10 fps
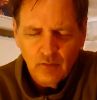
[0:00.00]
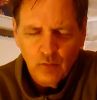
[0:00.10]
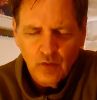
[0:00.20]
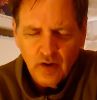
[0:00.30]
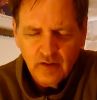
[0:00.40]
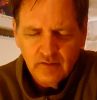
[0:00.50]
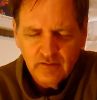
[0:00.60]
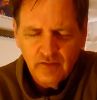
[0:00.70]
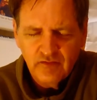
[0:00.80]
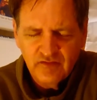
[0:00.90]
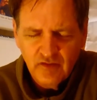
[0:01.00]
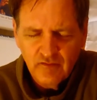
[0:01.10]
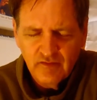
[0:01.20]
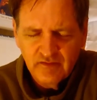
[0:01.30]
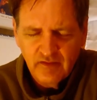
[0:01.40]
work to the
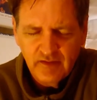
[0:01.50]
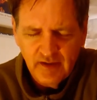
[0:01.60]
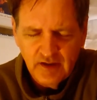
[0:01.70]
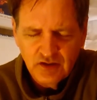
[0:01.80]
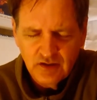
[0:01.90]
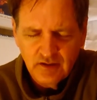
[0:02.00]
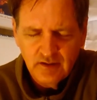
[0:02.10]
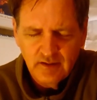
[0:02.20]
service of the nation